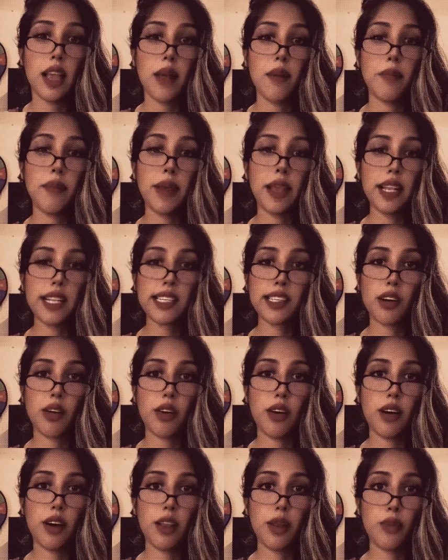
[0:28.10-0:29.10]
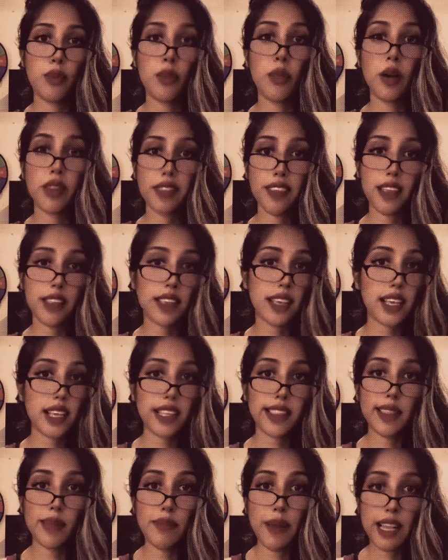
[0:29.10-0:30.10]
based on what they think
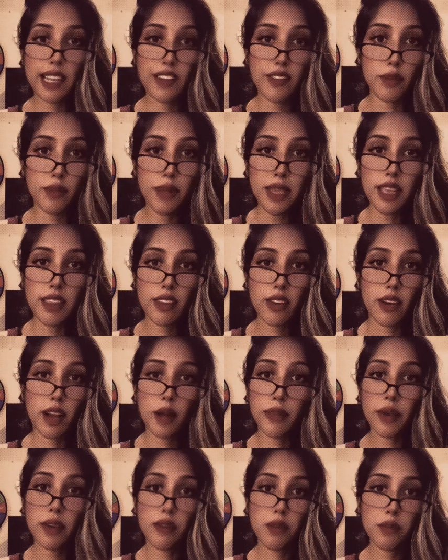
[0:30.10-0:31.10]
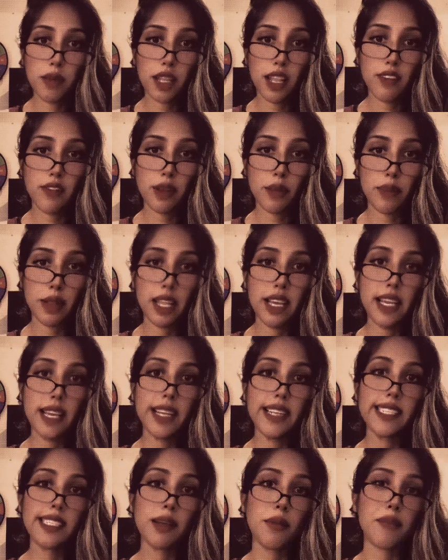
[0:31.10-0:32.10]
is the best for me. They're coming from a loving
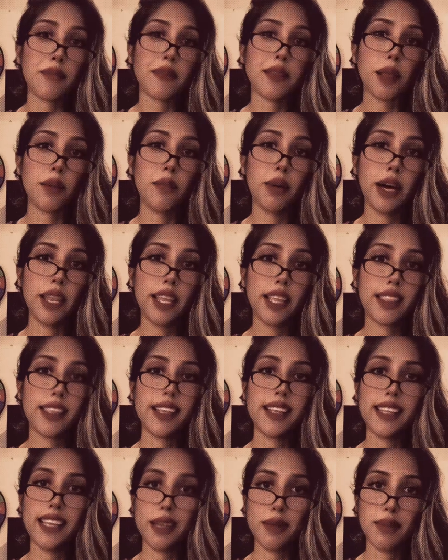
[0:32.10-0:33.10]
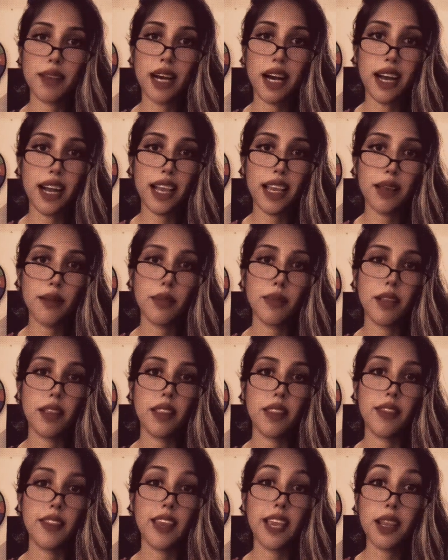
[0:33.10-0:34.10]
place, but at the same time,
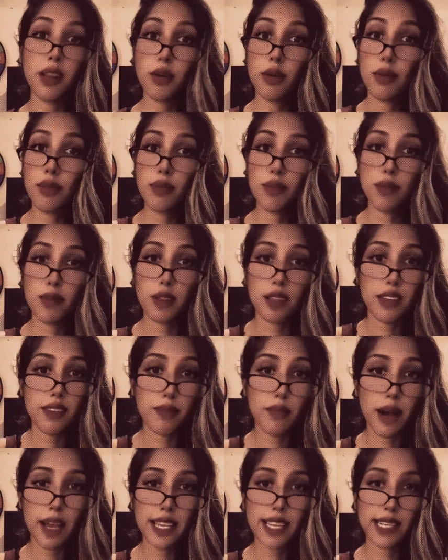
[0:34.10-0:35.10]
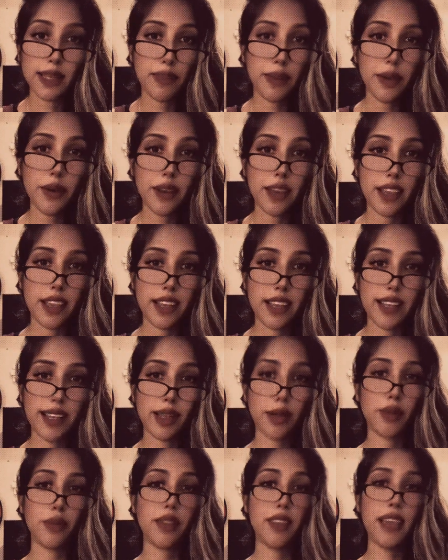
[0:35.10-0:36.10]
they don't live my experience,
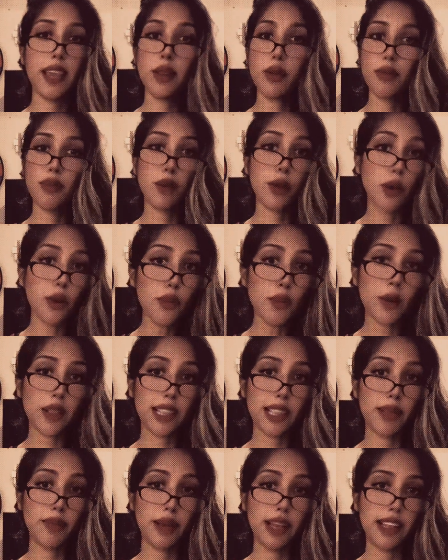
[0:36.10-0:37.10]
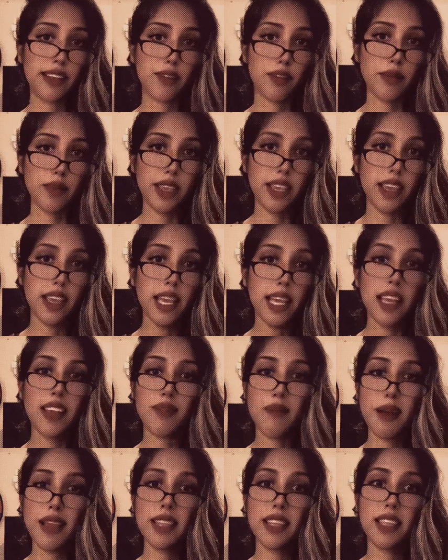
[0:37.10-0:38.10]
so they don't know what's the best for me. If
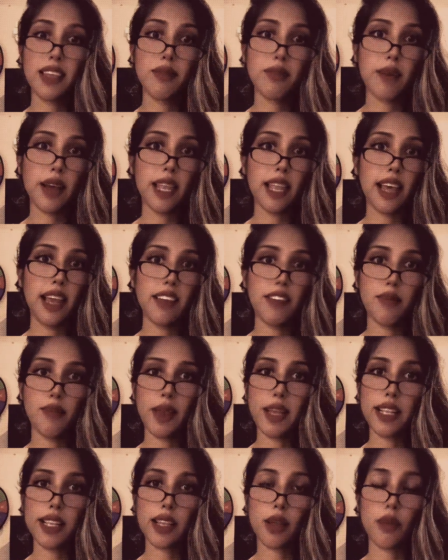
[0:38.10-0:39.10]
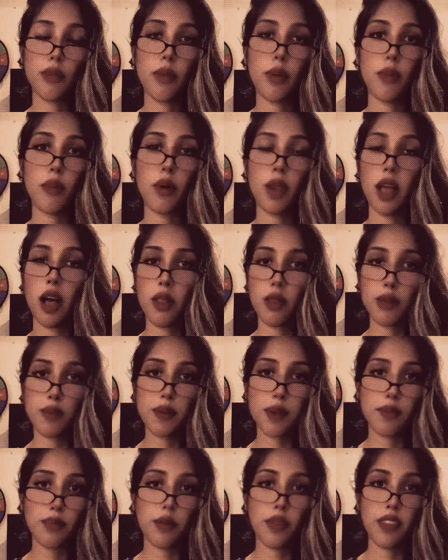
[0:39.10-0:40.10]
I live my life based on what other
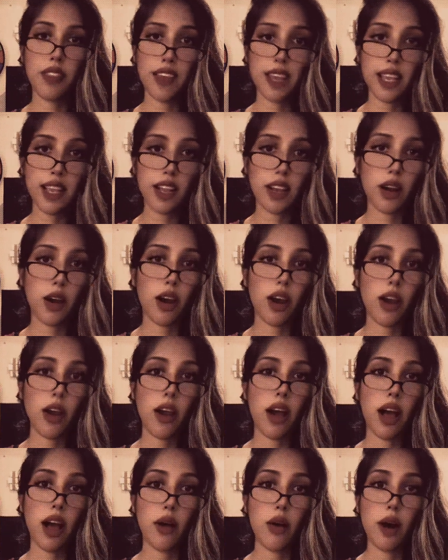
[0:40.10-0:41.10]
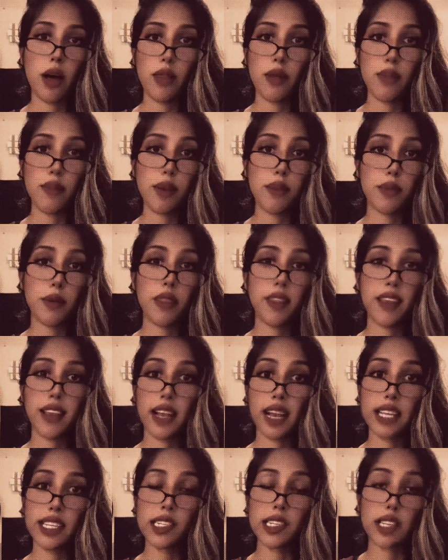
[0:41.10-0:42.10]
people think or how other people think
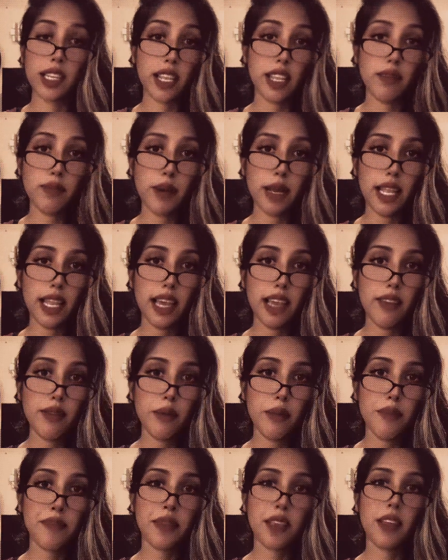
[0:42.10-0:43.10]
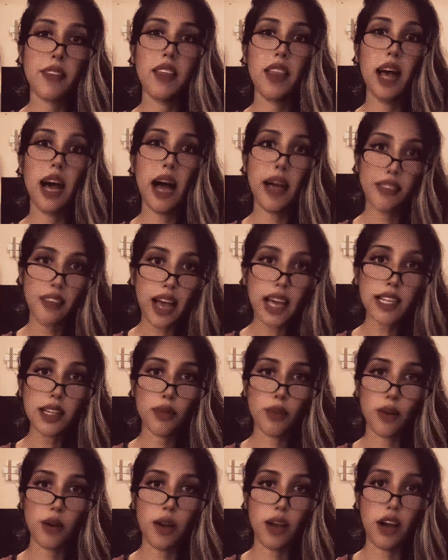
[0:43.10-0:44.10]
I should live my life, then that's
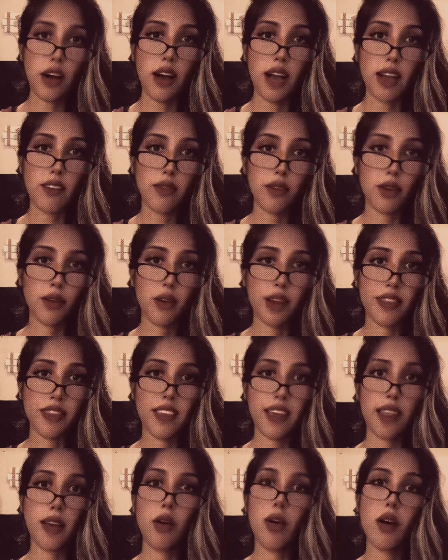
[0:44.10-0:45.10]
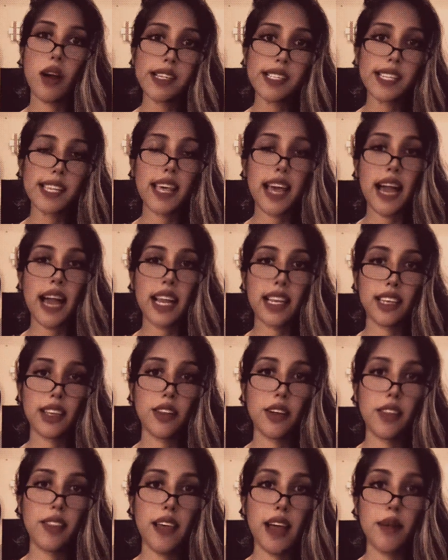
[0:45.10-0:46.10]
where I'll have regret that, oh, I should have acted
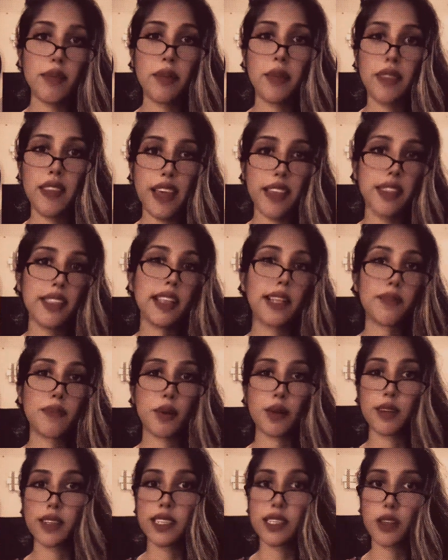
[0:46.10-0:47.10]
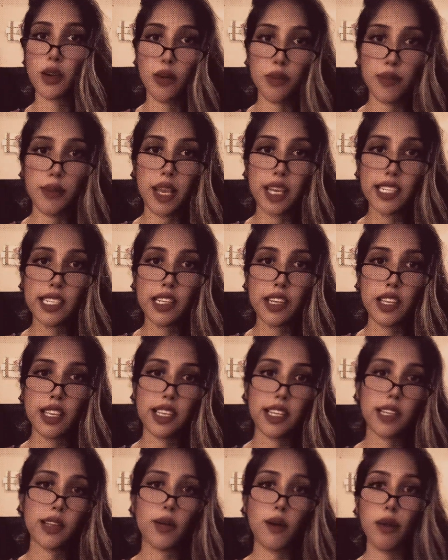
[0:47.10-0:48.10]
on that, but then this person told me I shouldn't,
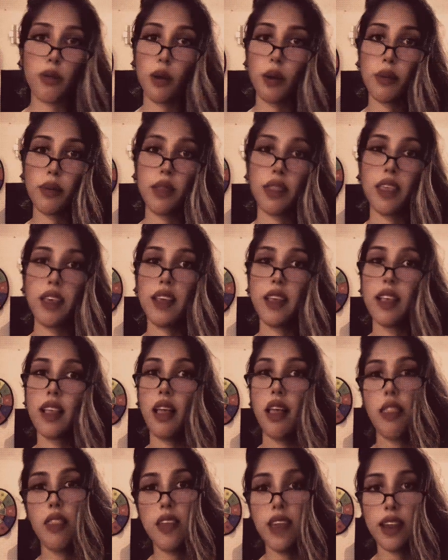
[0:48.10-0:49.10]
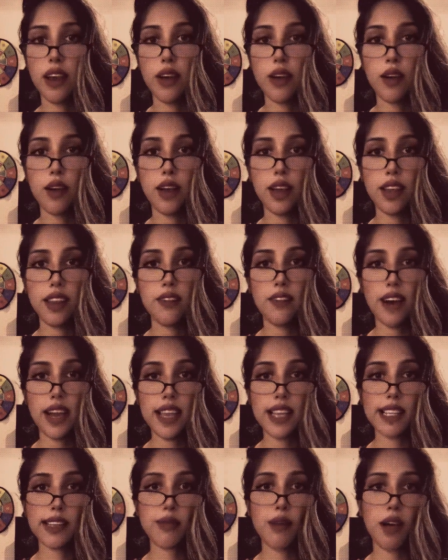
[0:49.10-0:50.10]
so I went with their
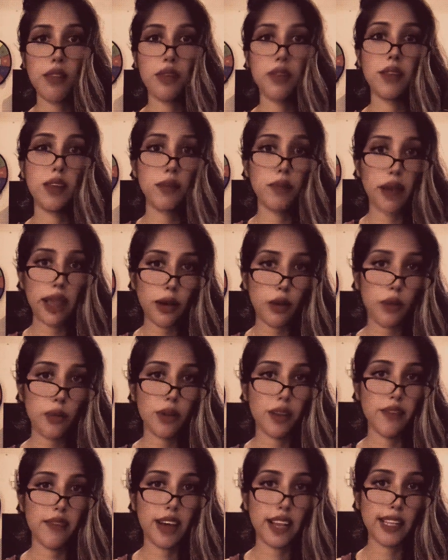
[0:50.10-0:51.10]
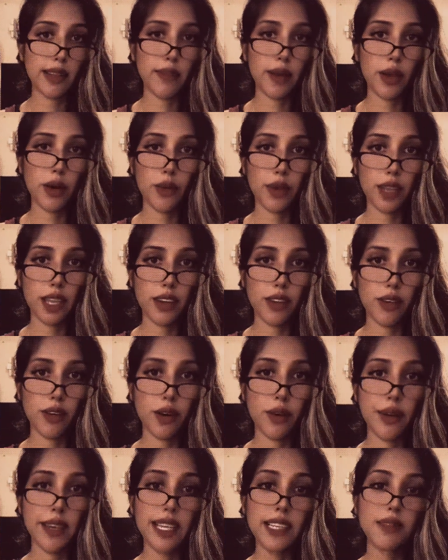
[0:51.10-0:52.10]
advice rather than my own advice, my own inner
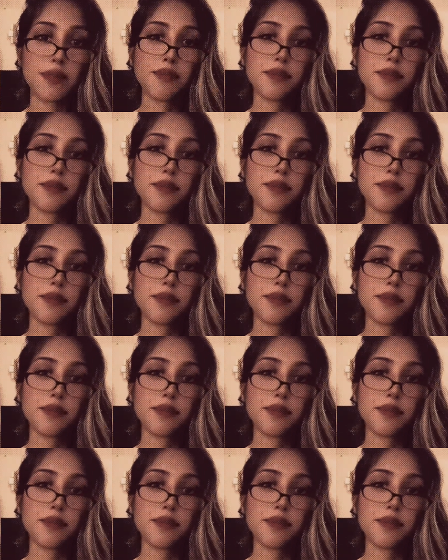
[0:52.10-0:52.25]
knowing.